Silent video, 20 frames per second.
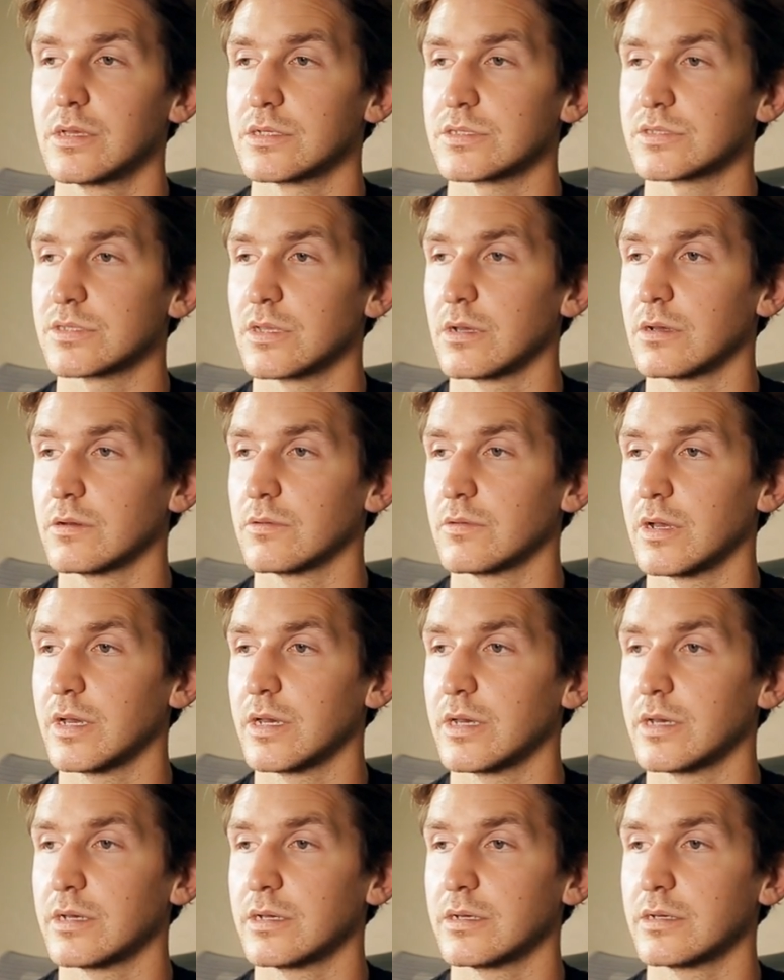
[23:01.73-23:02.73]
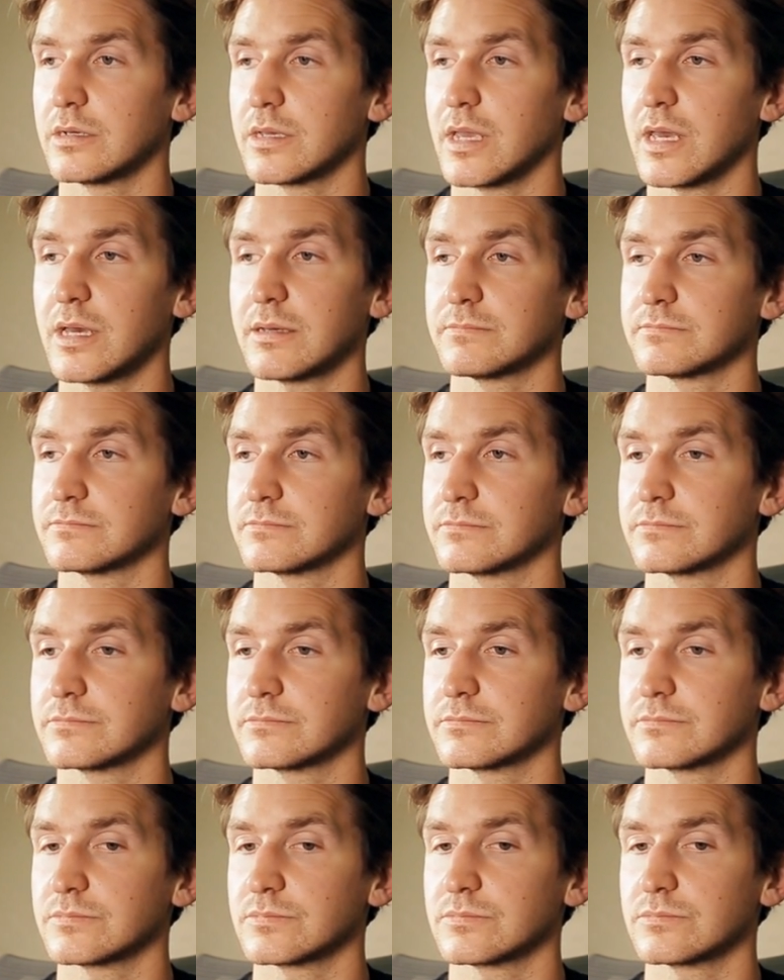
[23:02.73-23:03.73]
So, yeah.
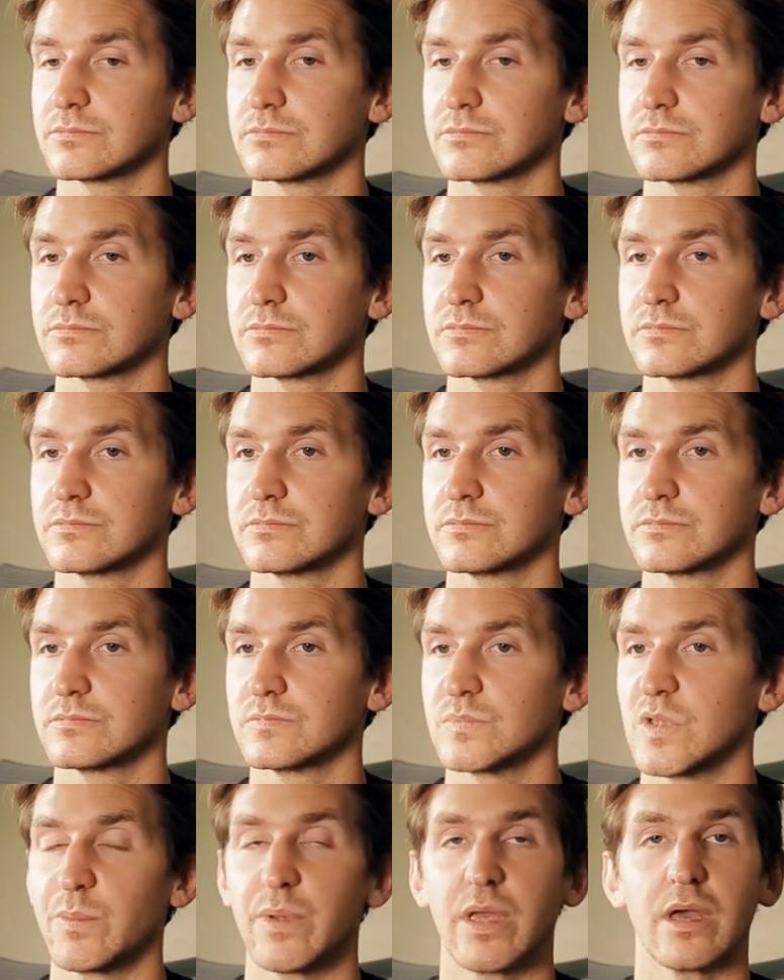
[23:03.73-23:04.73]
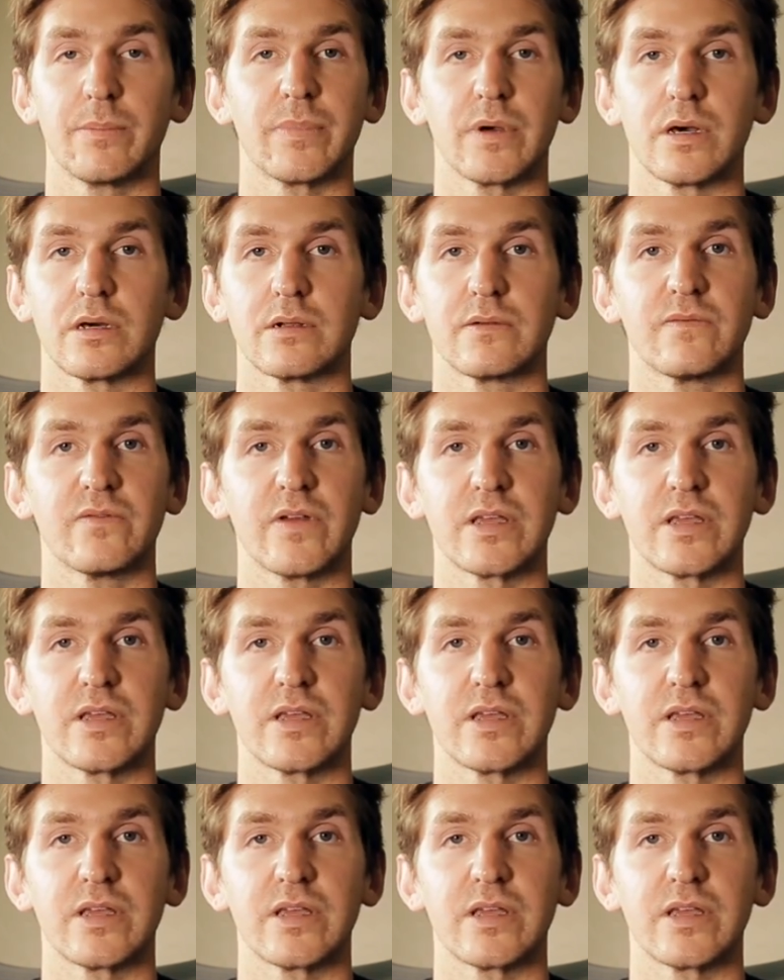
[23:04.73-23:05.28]
Hit me up on